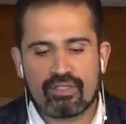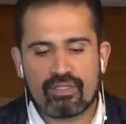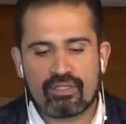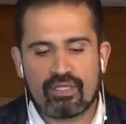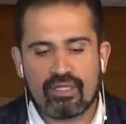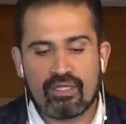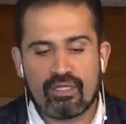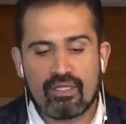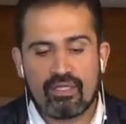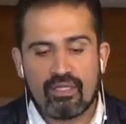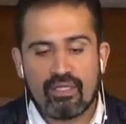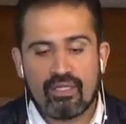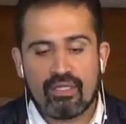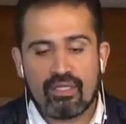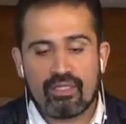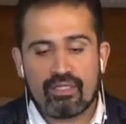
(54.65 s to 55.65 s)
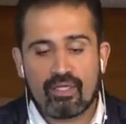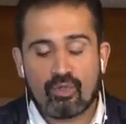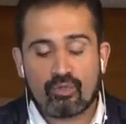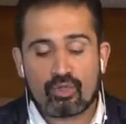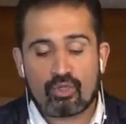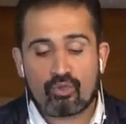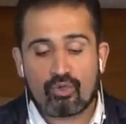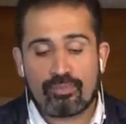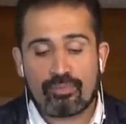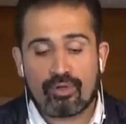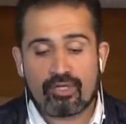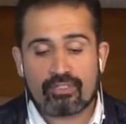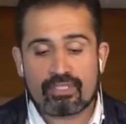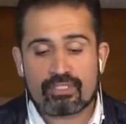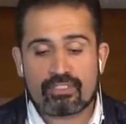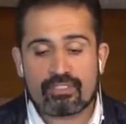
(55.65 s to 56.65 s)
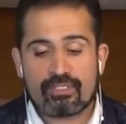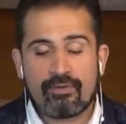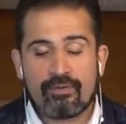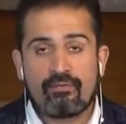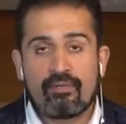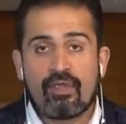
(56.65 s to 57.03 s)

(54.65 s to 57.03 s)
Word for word: in the in the auditory processing.